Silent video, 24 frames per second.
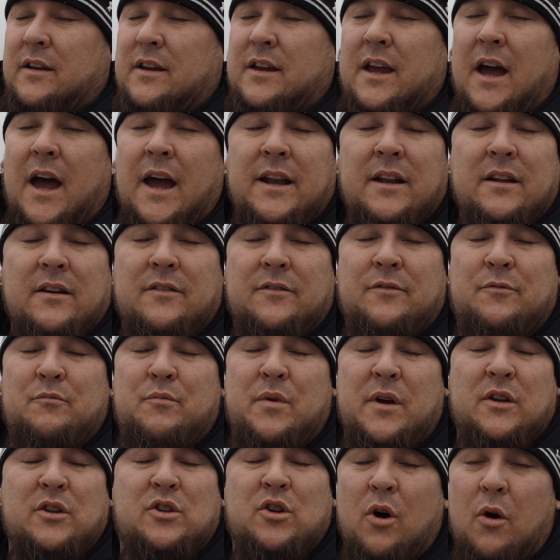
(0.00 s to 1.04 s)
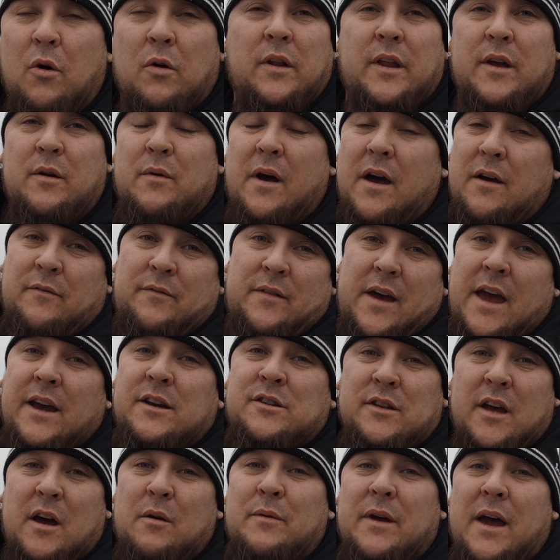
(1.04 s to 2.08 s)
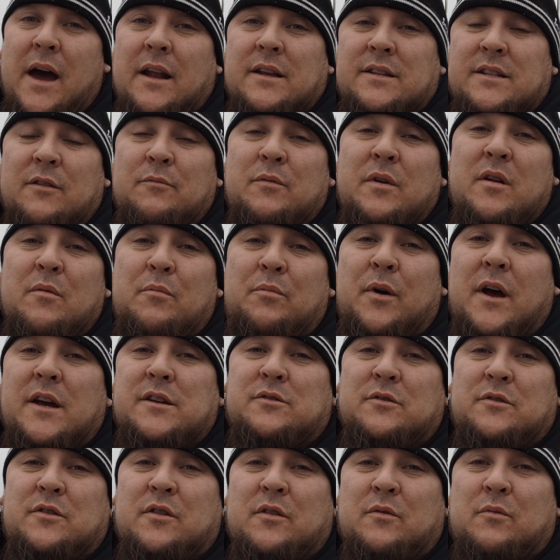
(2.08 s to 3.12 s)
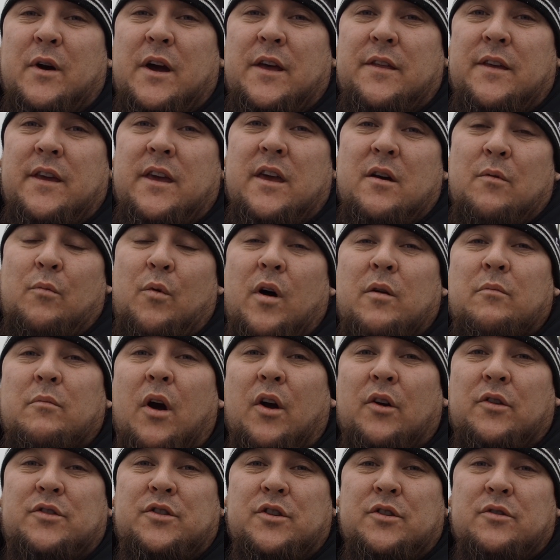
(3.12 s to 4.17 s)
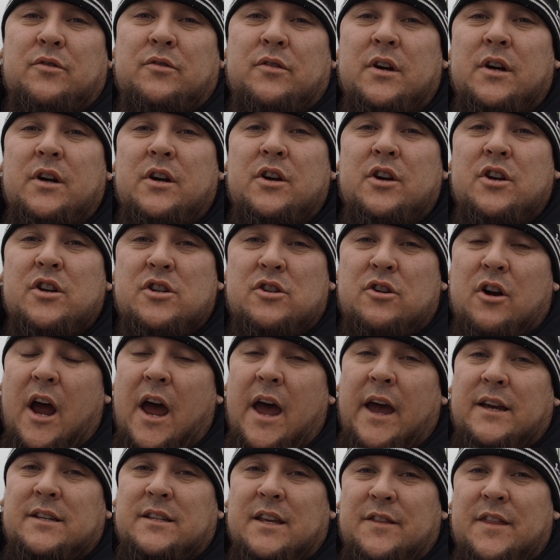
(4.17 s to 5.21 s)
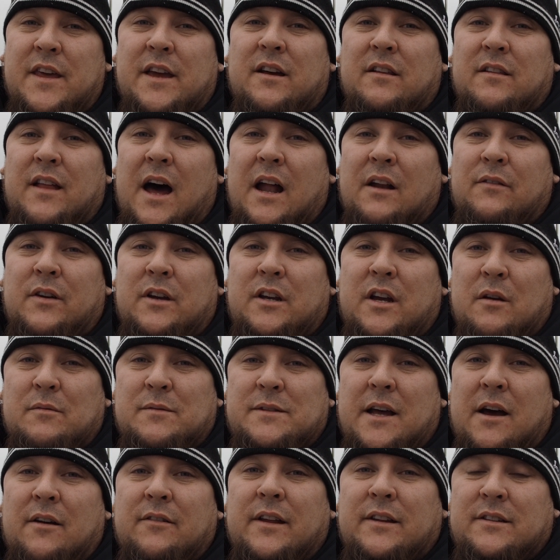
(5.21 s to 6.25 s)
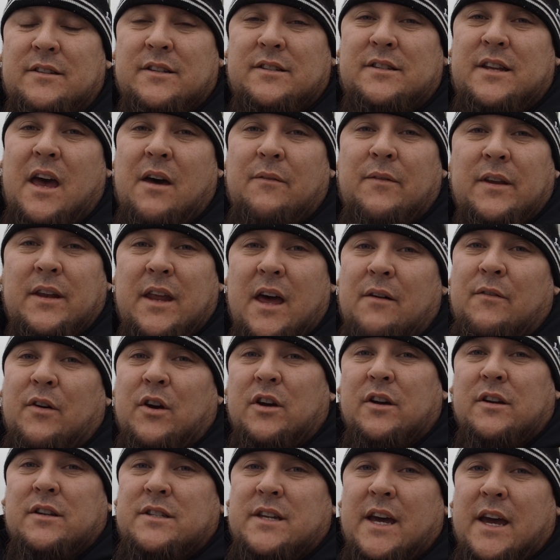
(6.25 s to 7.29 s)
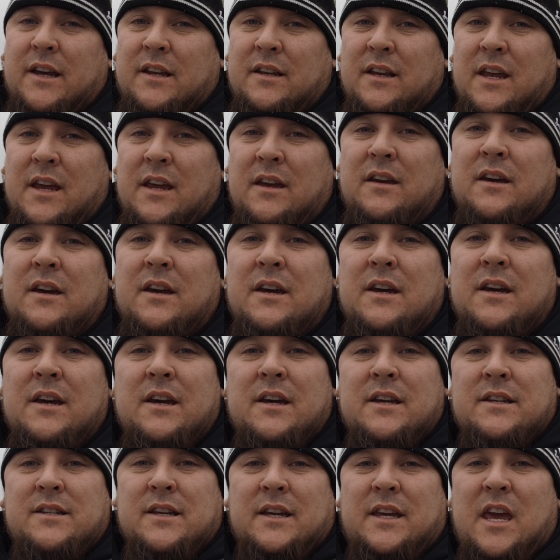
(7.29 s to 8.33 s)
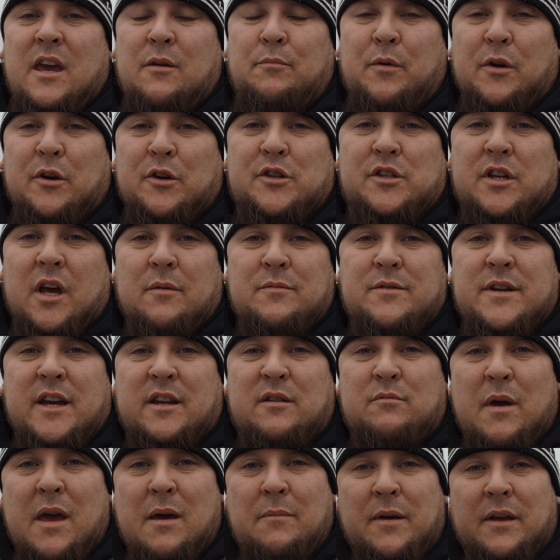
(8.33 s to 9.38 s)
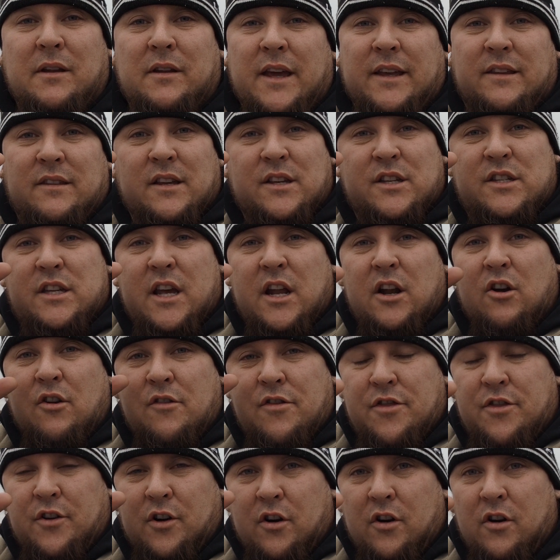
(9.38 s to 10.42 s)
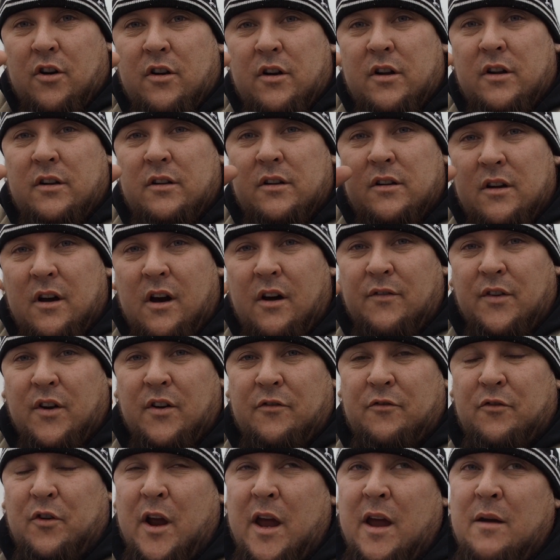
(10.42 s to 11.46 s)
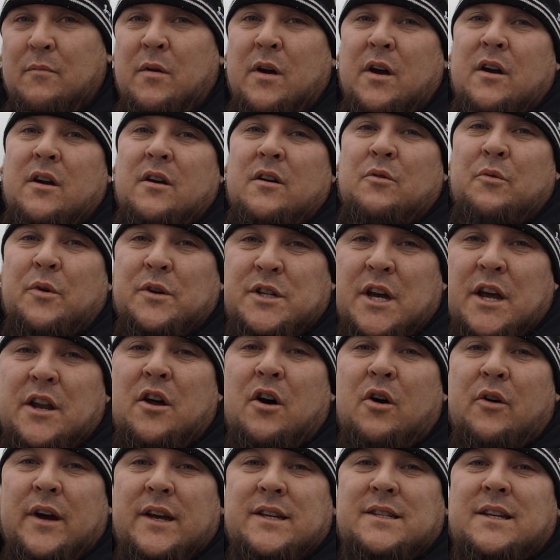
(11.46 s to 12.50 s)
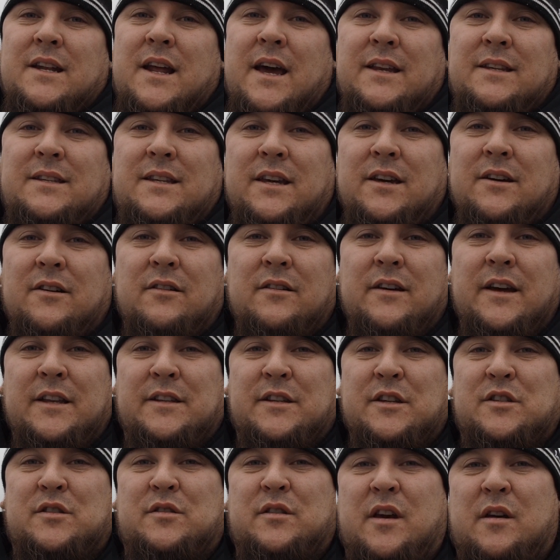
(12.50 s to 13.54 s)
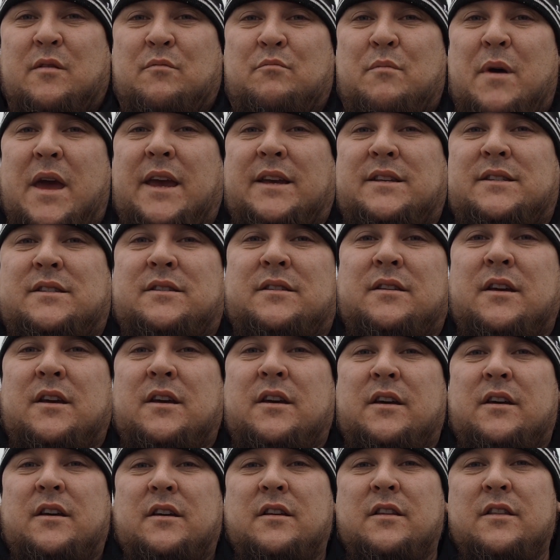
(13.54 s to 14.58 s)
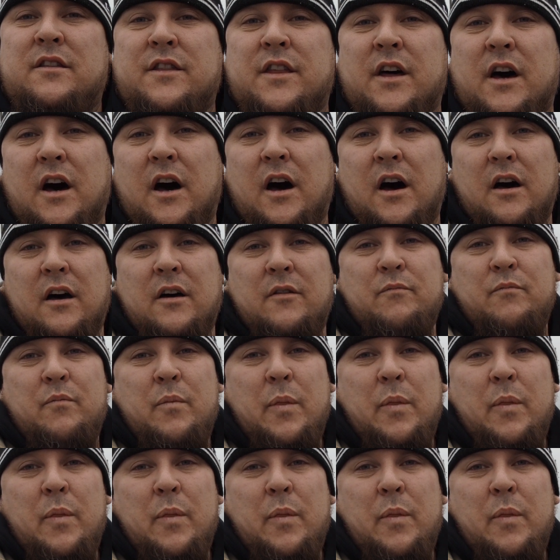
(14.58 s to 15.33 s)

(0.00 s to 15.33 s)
kind of been totally, I'll be honest, I've been impressed with the way the E-M1 Mark II tracks. I think a lot of it comes down to just having to have a good technique to keep your subject maybe in like the center third of your frame, which I know isn't ideal. It just, it makes the